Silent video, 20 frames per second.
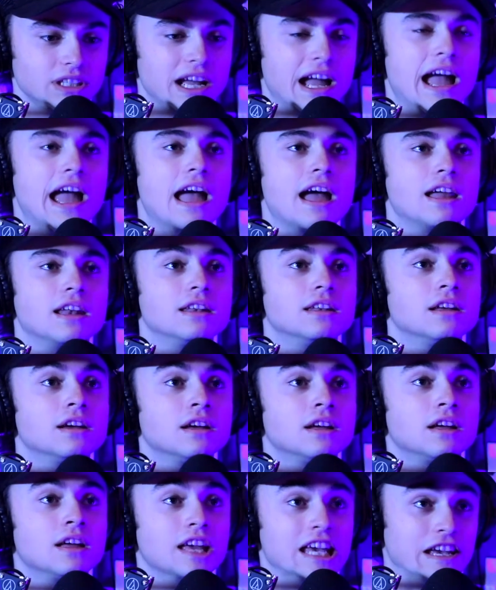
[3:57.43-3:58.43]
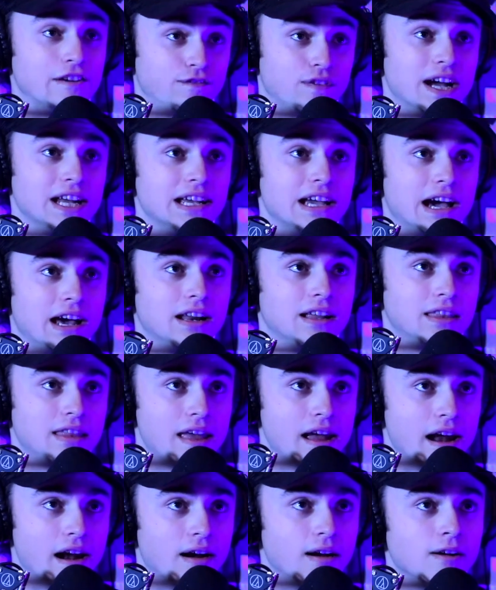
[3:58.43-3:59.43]
And if I got it
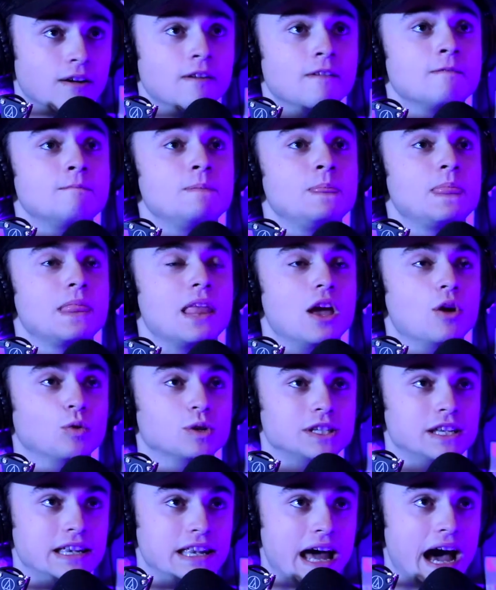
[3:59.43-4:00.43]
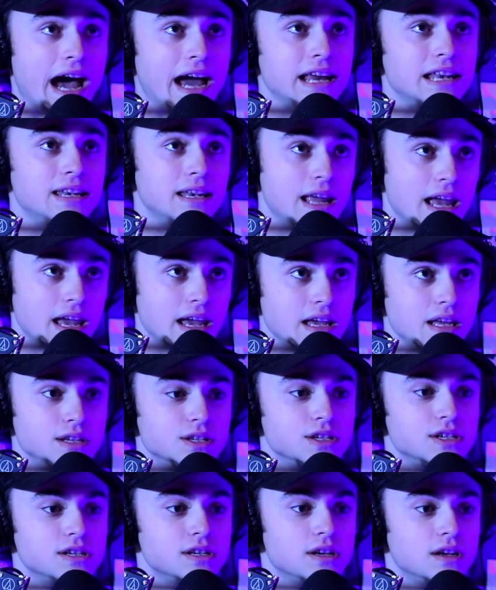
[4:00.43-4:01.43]
there, it was 9
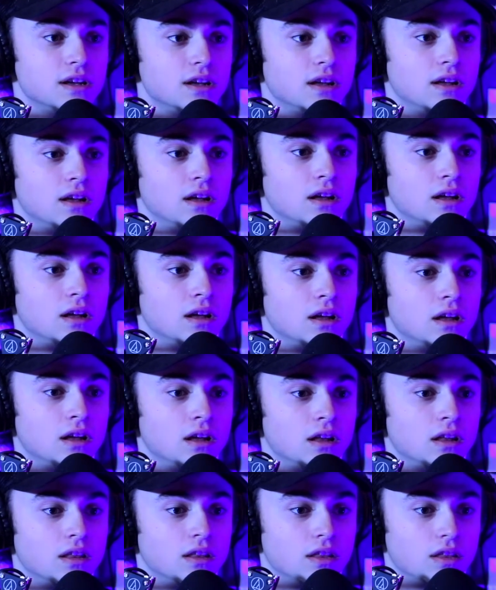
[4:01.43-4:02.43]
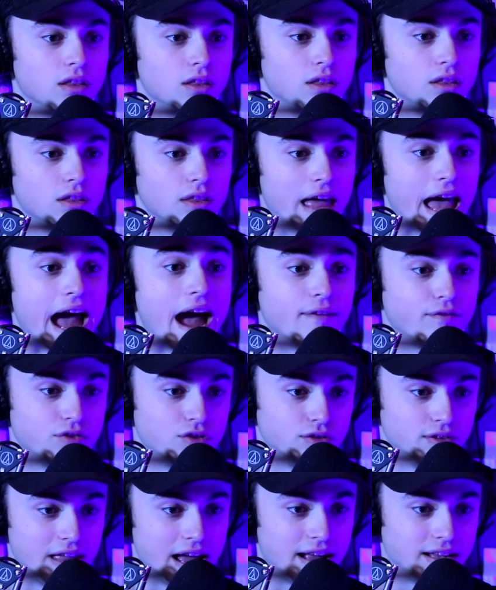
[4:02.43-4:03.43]
days after that